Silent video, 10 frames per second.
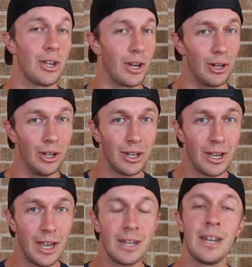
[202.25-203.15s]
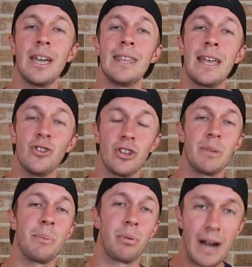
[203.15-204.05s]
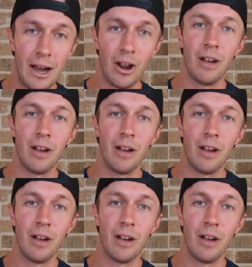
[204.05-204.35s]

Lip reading: good looking, and that you can be proud